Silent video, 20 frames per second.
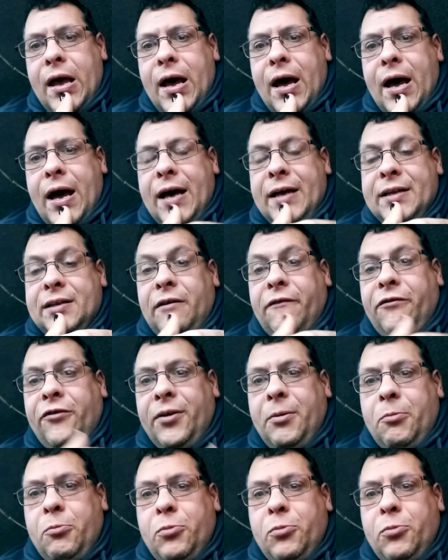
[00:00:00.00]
And I thought,